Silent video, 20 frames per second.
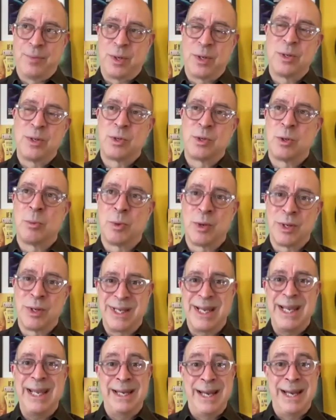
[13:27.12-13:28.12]
the consumer
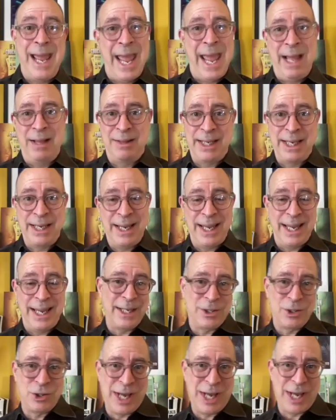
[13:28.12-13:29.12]
is inhaling,
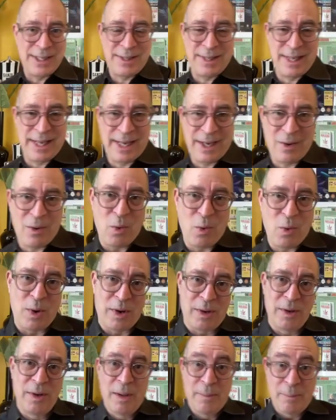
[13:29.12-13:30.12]
ingesting,
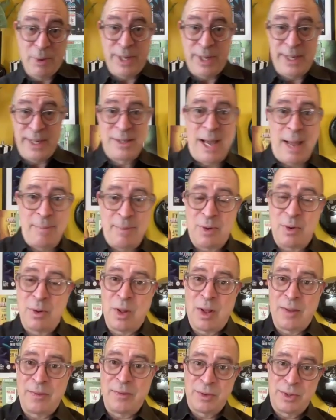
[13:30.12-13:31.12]
or putting
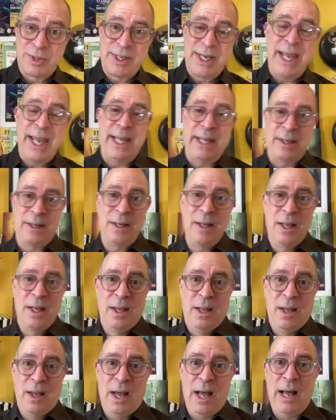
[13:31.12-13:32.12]
topical on their skin,
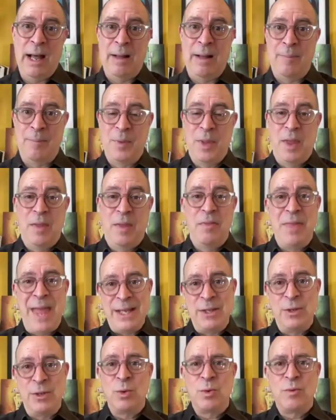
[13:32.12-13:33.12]

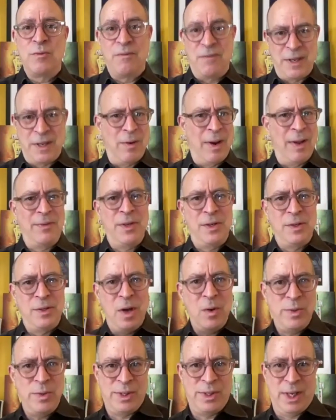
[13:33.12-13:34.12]
then you figure out the
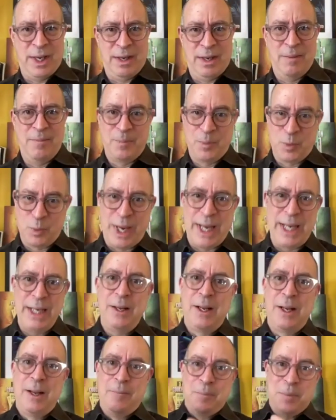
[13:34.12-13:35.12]
dosing,
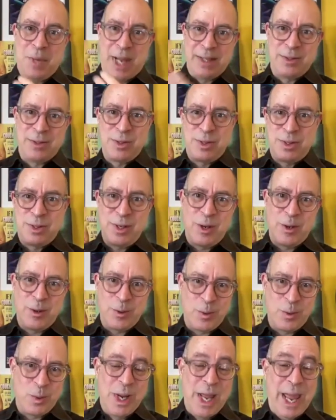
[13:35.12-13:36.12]
right? And
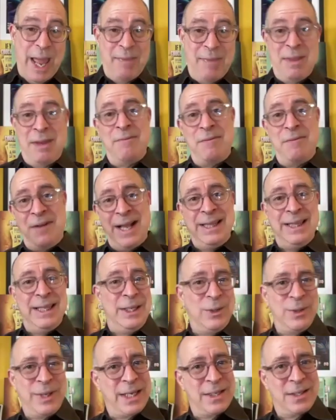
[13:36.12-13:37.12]
so, and then
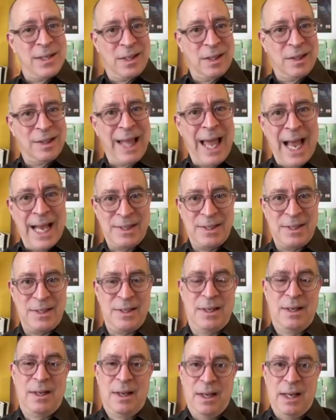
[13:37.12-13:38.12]
finally you get to the
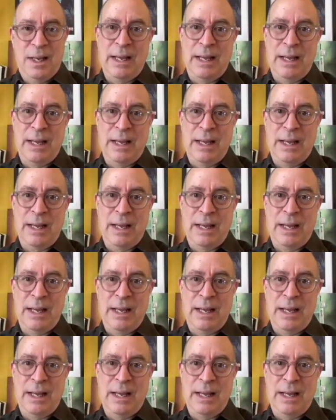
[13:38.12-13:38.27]
last